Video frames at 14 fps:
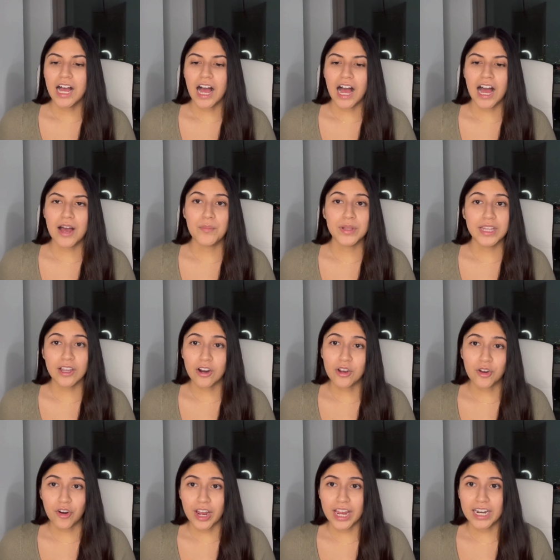But they are
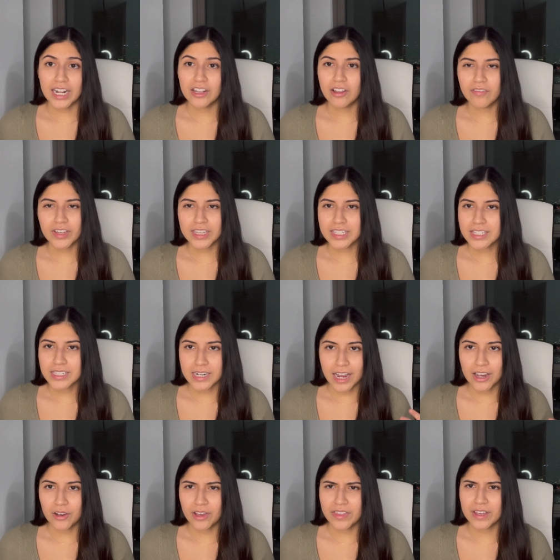great and I love like the
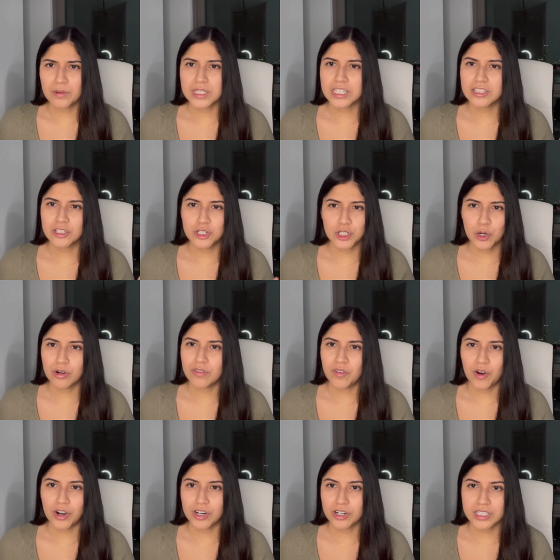style. I think it was like the Joan of
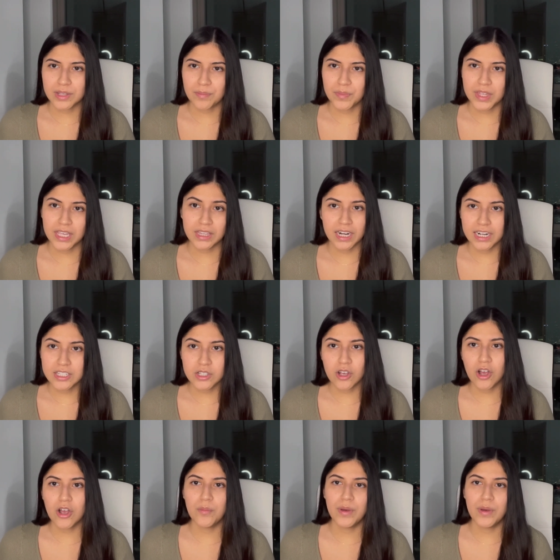Arc or something that I saw.